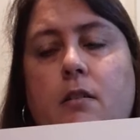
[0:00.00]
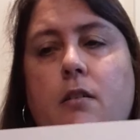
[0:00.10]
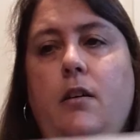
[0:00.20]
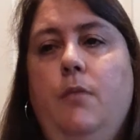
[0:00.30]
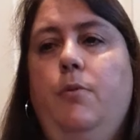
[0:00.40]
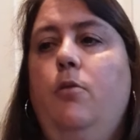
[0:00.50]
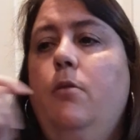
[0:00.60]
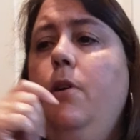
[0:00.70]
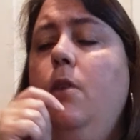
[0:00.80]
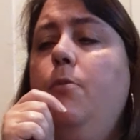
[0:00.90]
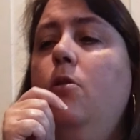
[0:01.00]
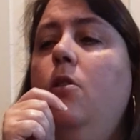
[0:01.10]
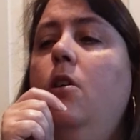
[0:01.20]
Like blowing a bubble.